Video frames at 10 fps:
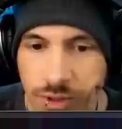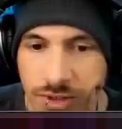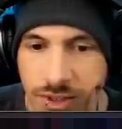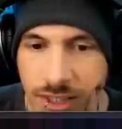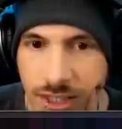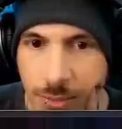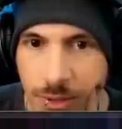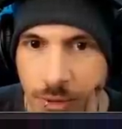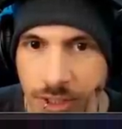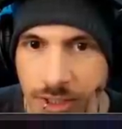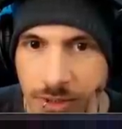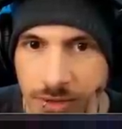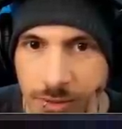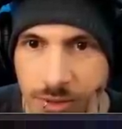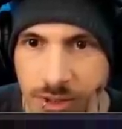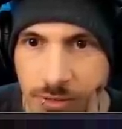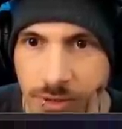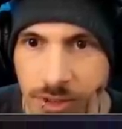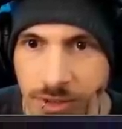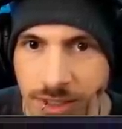just going to come in. We're going to kill some stuff
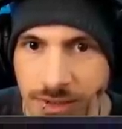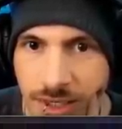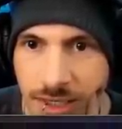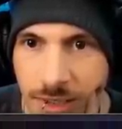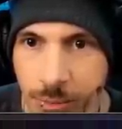here. That's kind of the